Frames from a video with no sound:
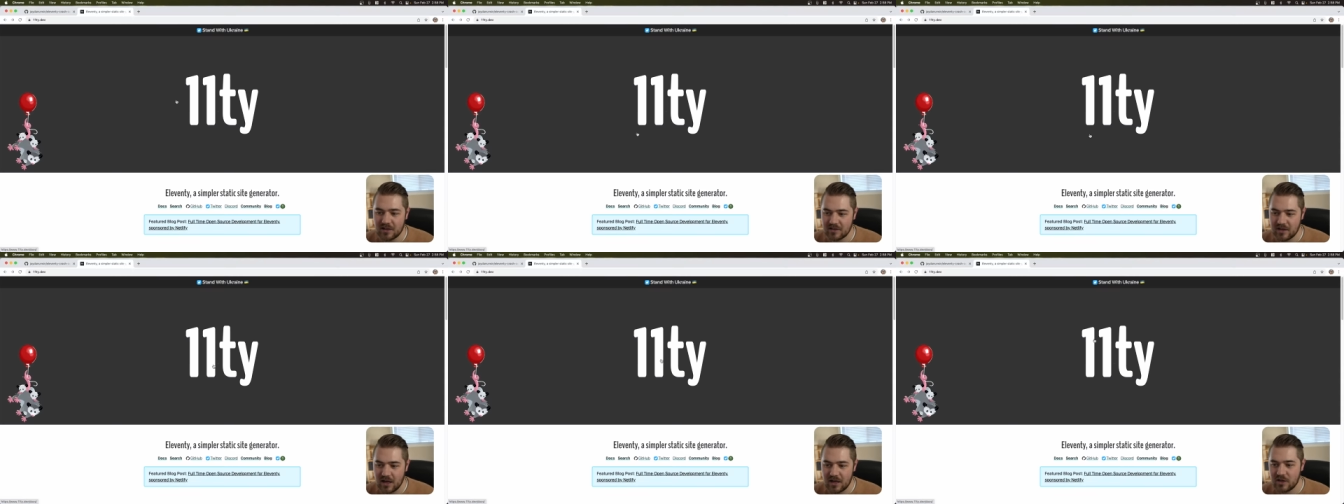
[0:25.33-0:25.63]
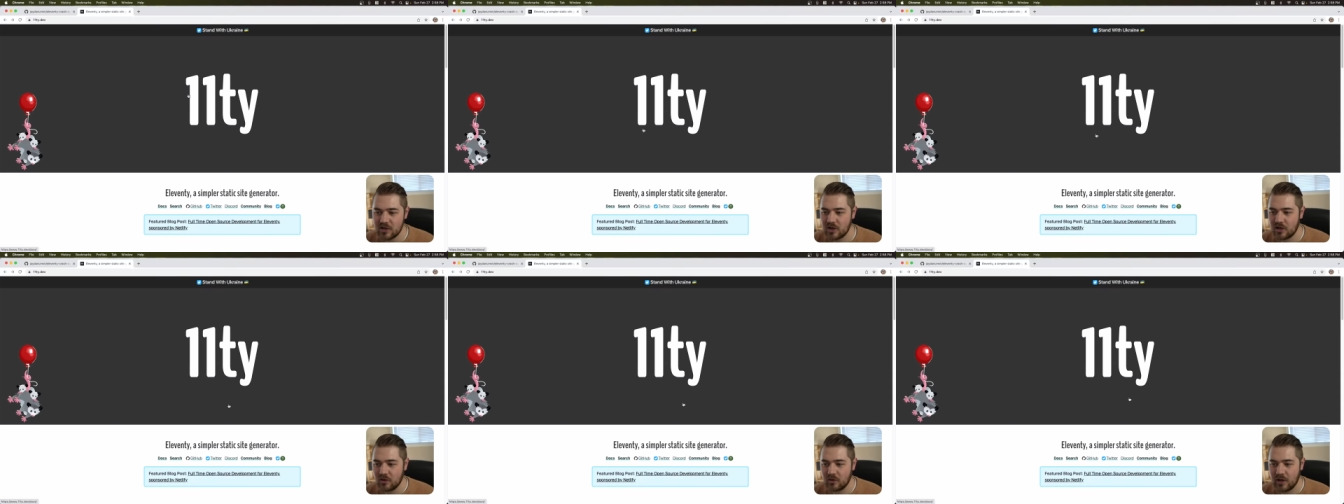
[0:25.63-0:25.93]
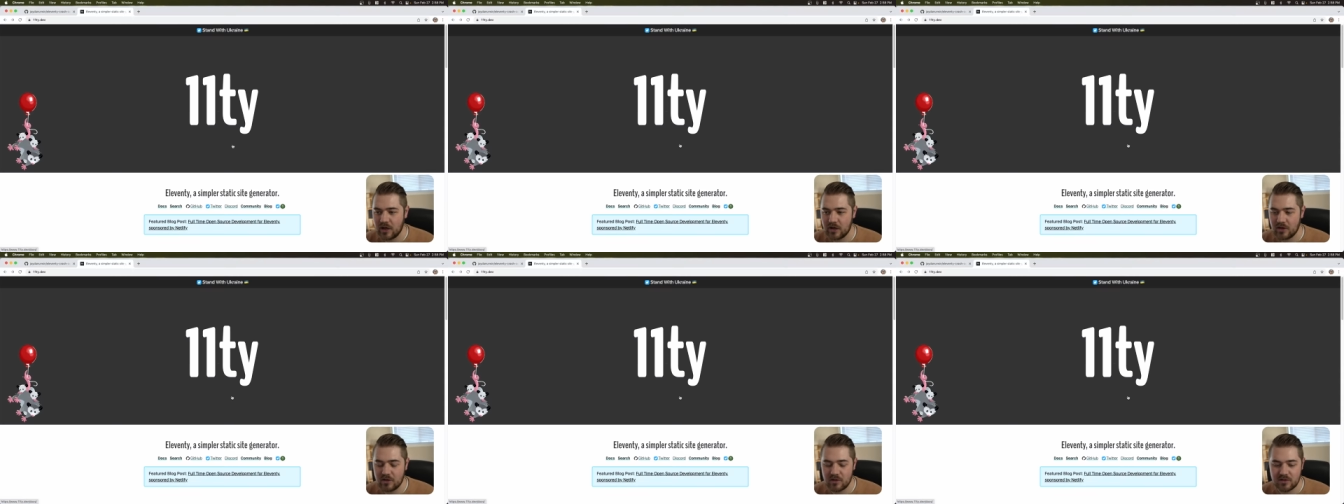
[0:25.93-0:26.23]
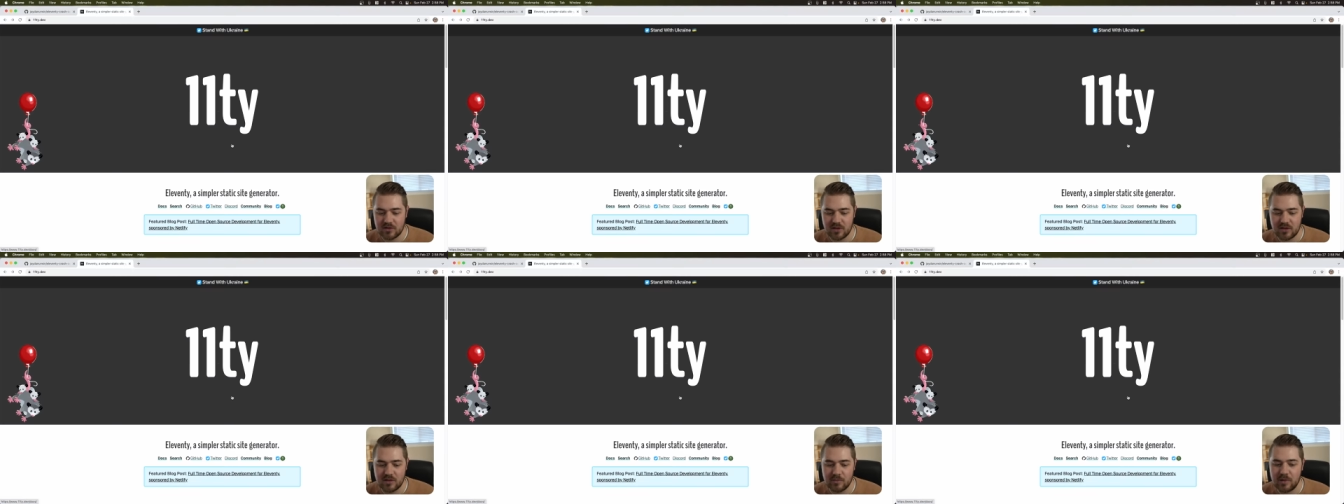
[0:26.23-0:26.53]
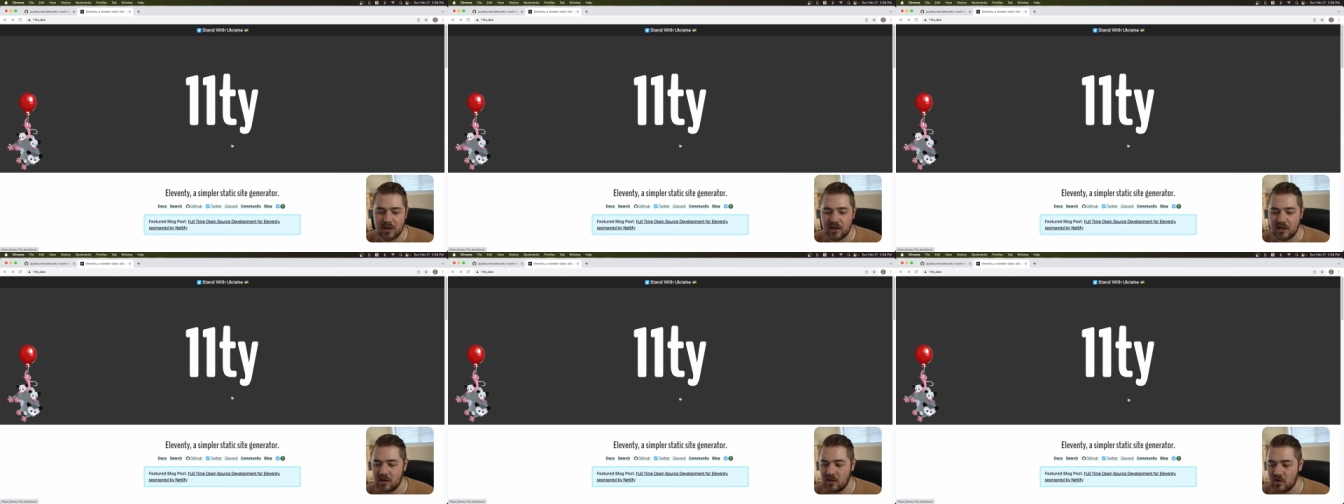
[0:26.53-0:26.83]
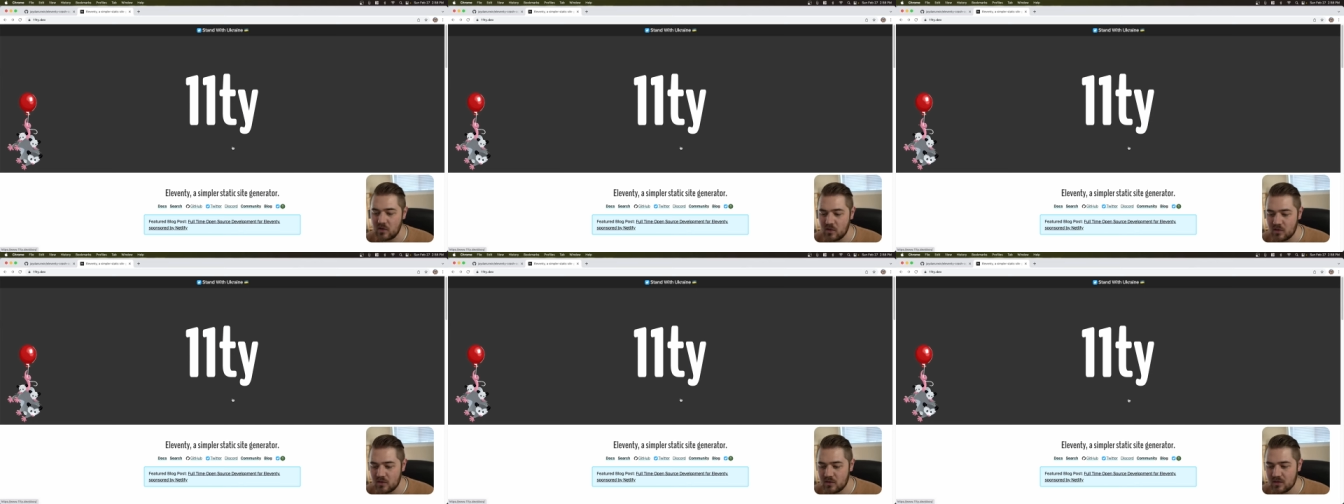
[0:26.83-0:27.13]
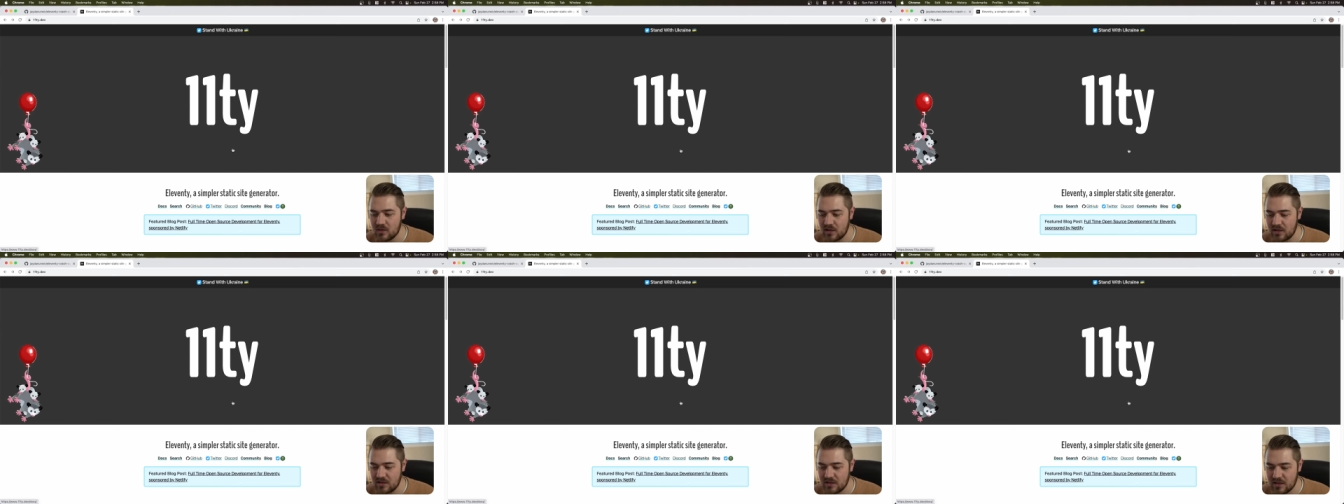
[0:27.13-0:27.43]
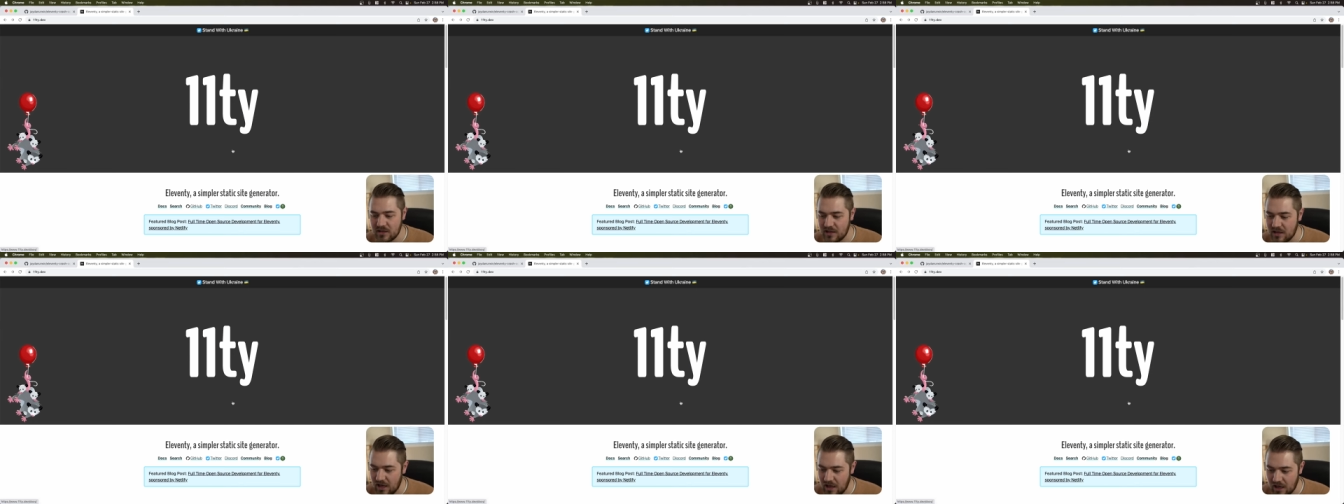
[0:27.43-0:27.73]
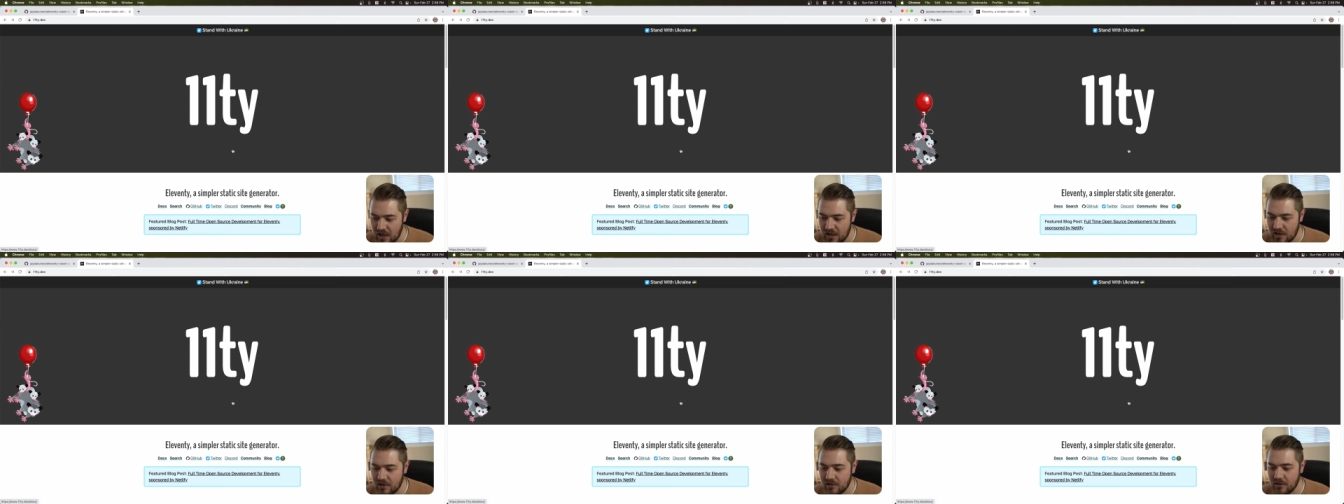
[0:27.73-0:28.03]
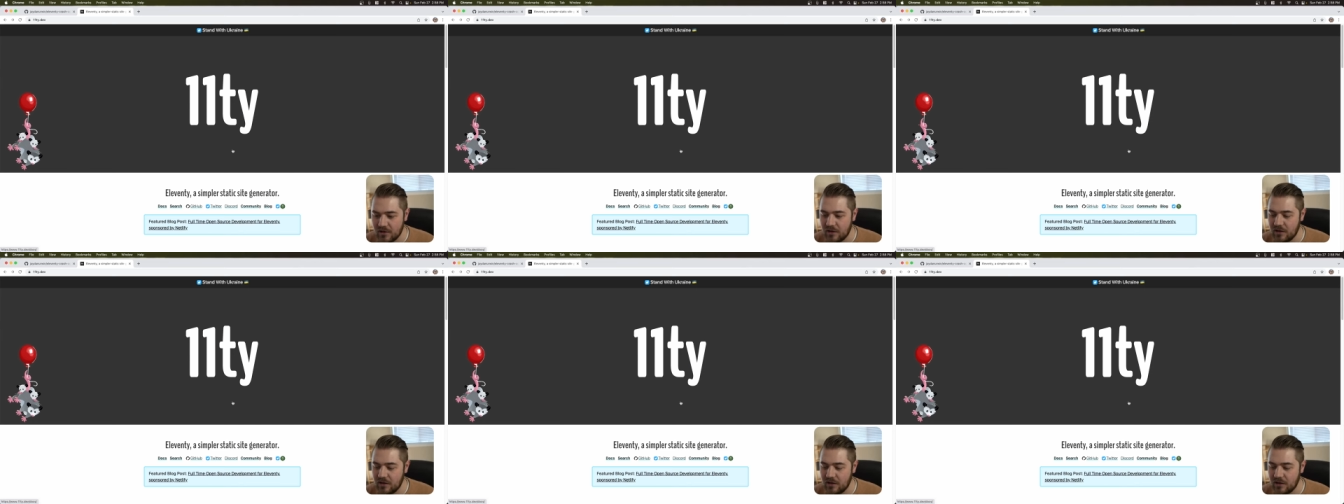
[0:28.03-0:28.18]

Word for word: site generators that's being used today.